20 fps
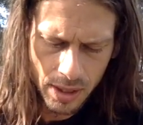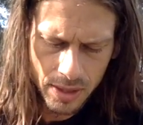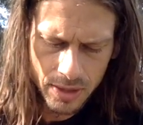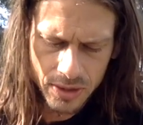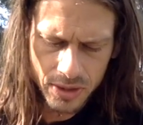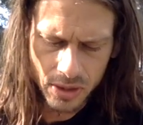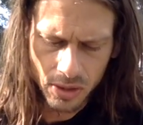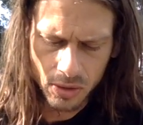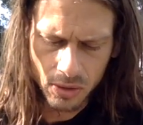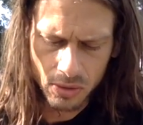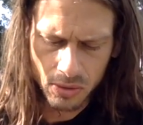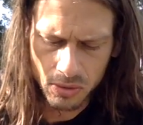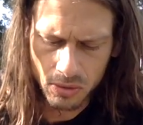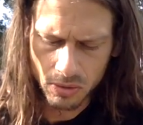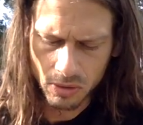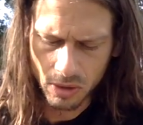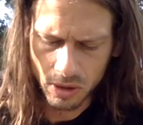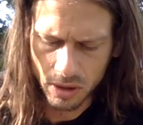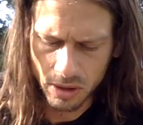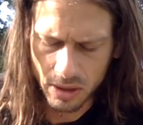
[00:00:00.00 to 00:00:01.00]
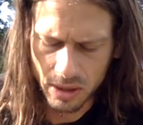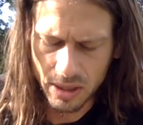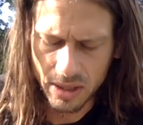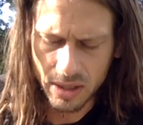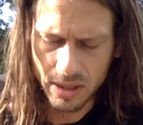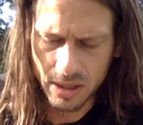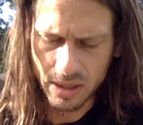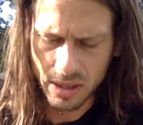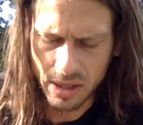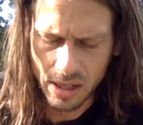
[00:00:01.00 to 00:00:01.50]
So
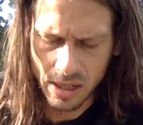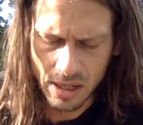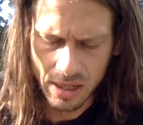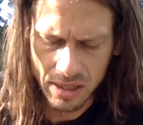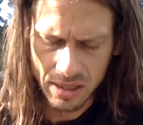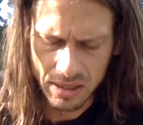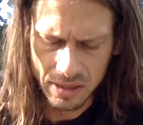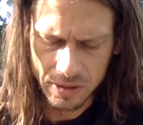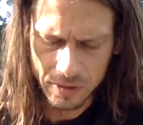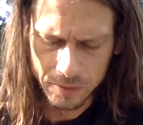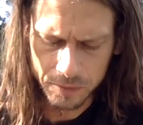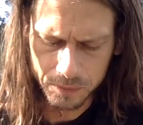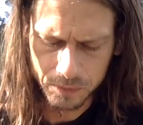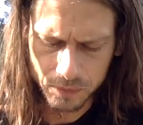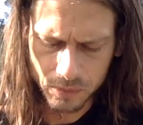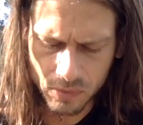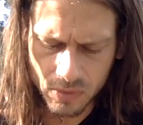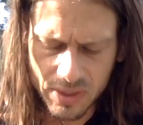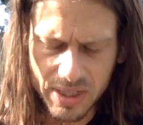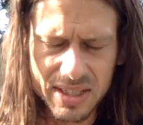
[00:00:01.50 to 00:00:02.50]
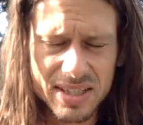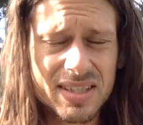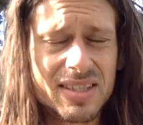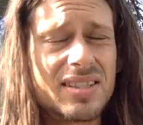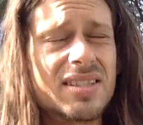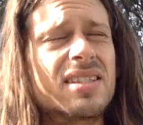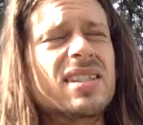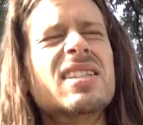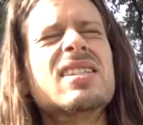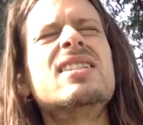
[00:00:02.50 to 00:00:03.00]
uh,
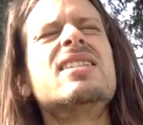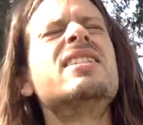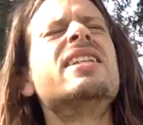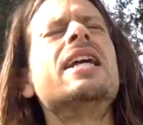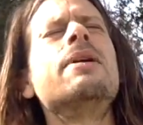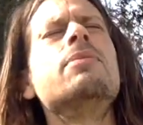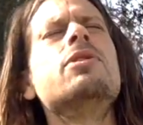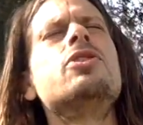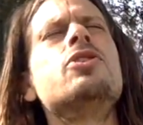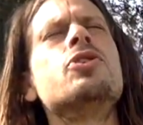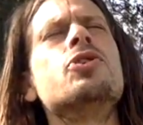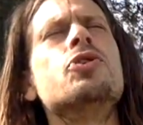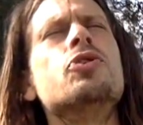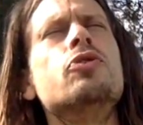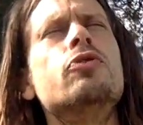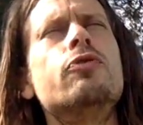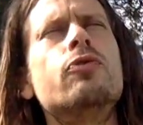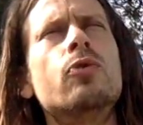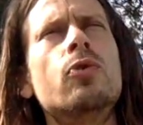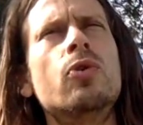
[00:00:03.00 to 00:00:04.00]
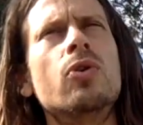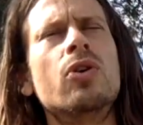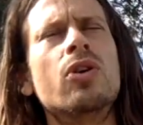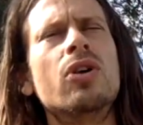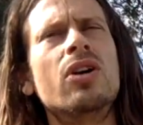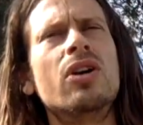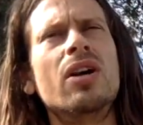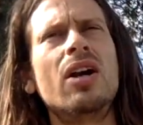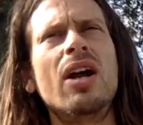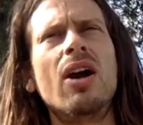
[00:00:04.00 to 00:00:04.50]
this the same is true
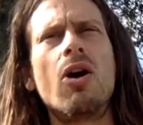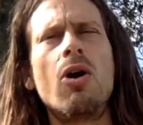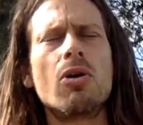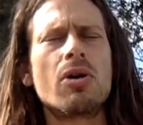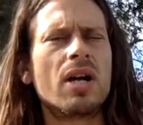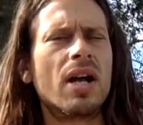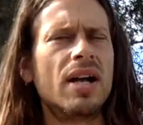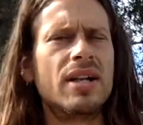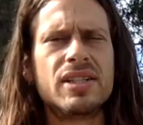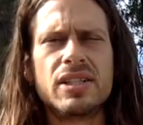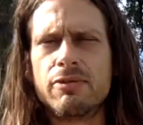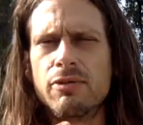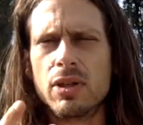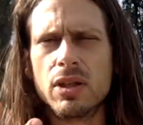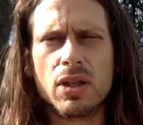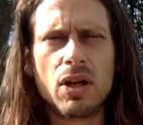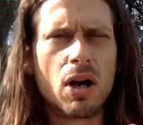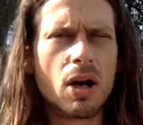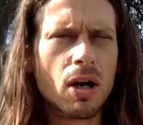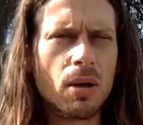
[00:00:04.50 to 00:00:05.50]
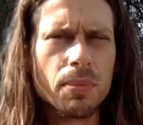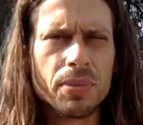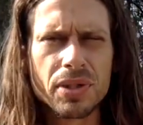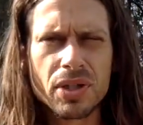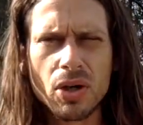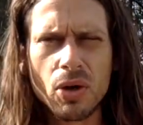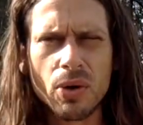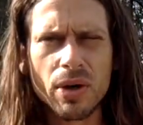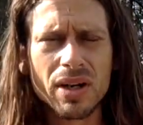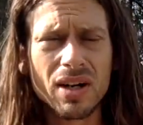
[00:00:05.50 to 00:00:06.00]
for all kinds of alarms
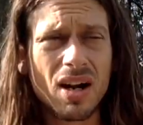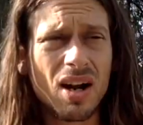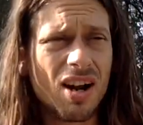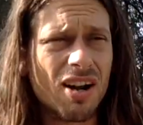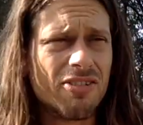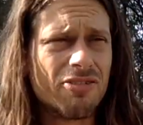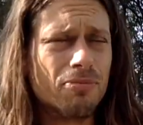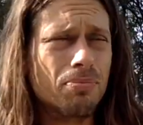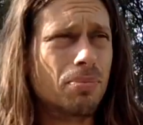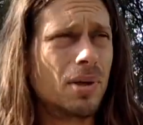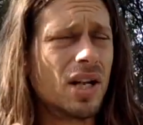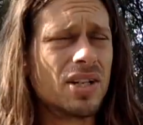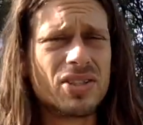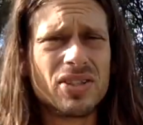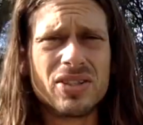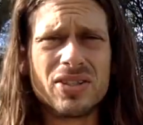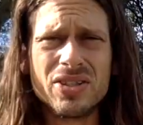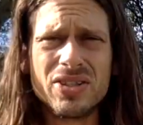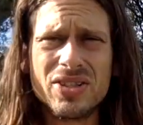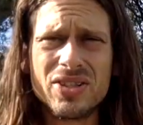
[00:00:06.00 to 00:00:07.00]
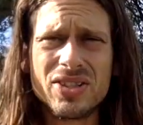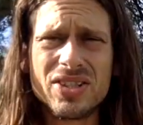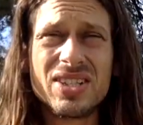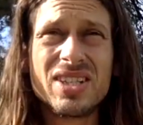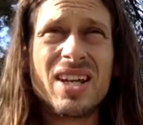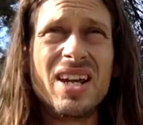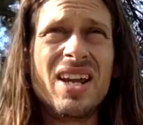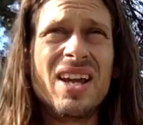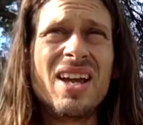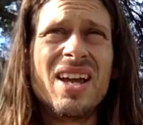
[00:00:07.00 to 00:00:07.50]
going off,
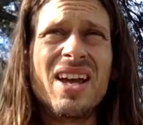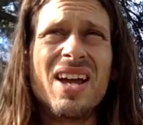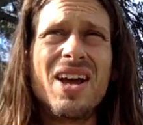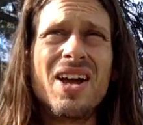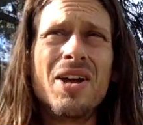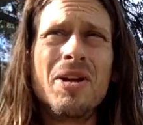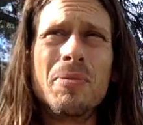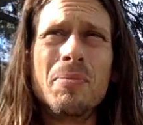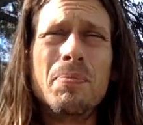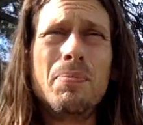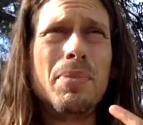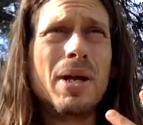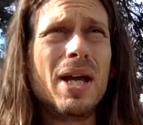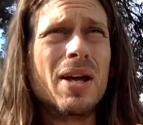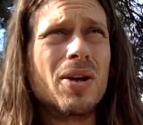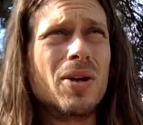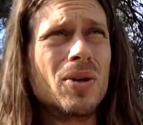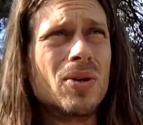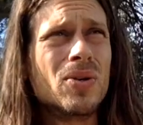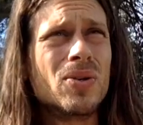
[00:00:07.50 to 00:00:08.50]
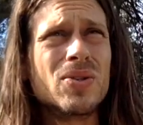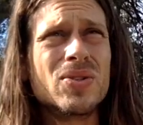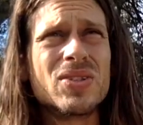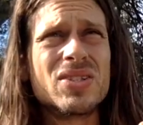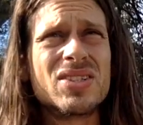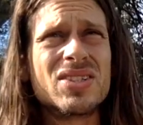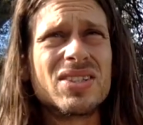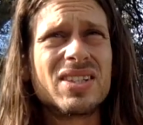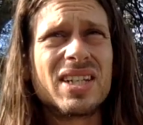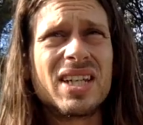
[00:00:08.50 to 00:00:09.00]
buzzers, um,
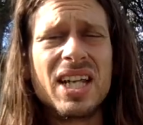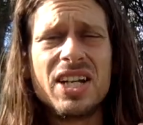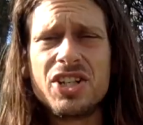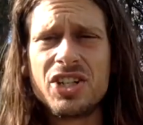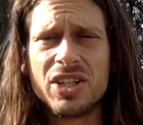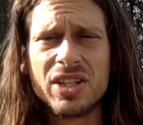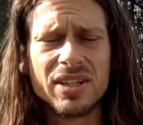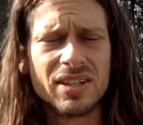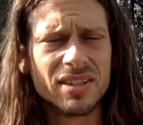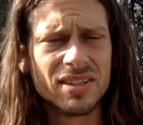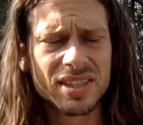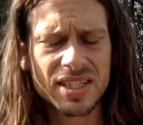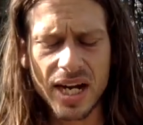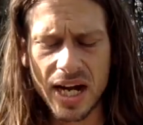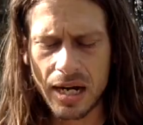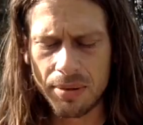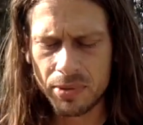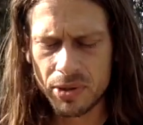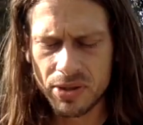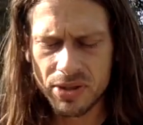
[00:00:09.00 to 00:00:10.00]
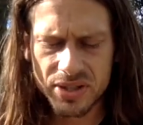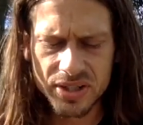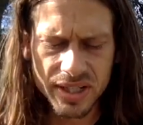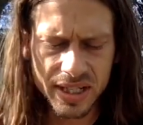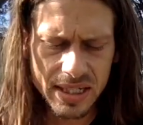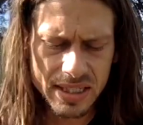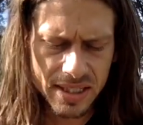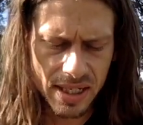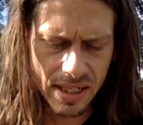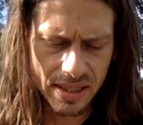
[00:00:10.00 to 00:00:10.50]
bells, kitchen timers,
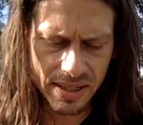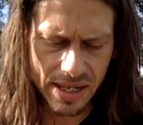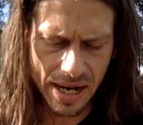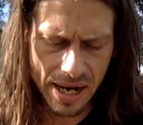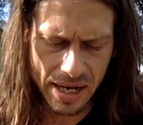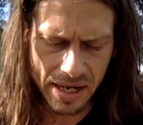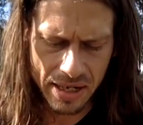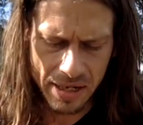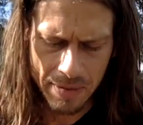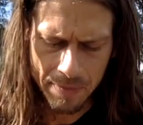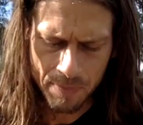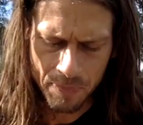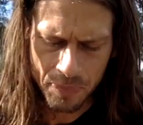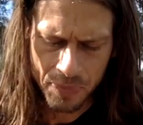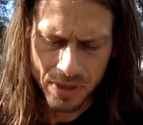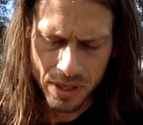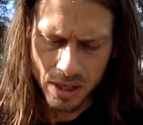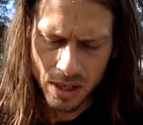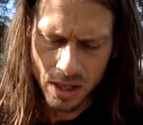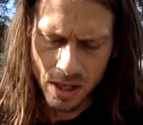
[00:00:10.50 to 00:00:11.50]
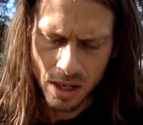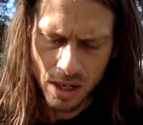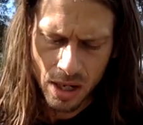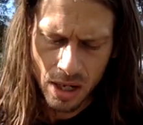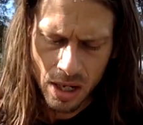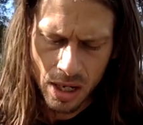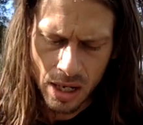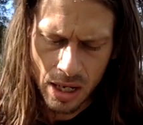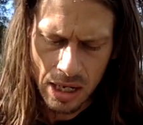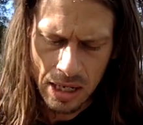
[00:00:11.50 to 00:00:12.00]
things like that.
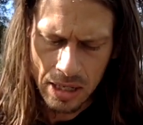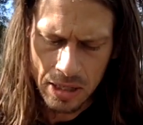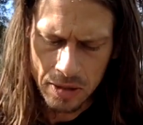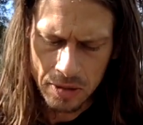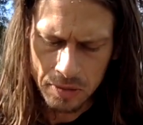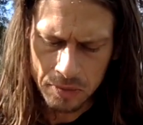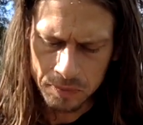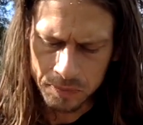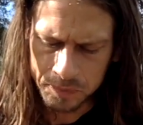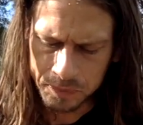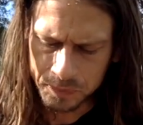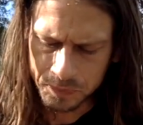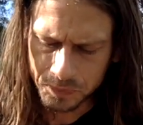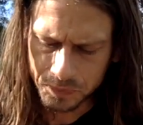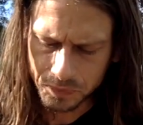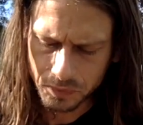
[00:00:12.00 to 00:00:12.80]
Um,